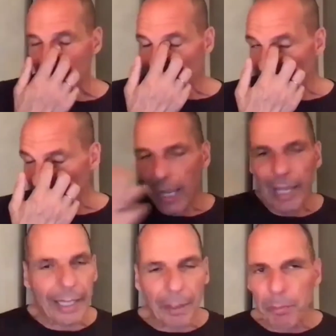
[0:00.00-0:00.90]
You know, I
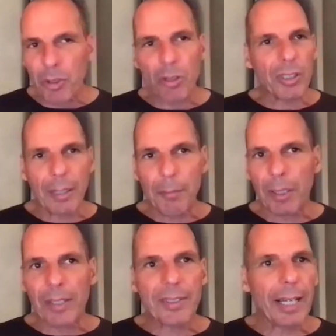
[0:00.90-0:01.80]
keep social
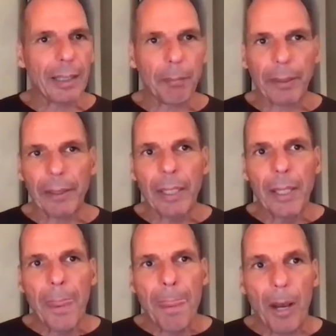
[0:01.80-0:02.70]
democrats telling me that,
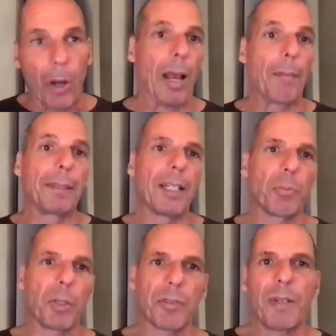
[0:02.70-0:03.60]
oh, capitalism
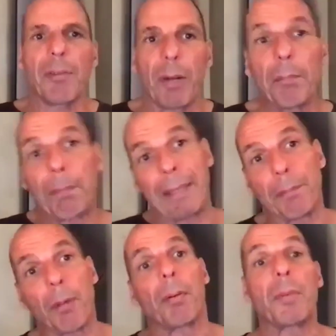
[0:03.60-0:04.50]
works very well, but the
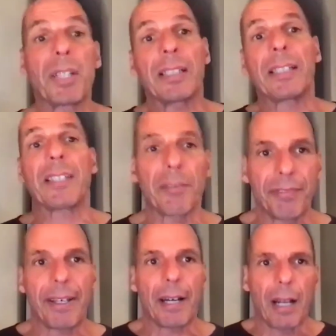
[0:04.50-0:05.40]
problem is that it is
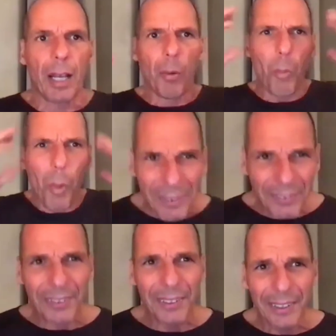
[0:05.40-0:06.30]
unfair. What?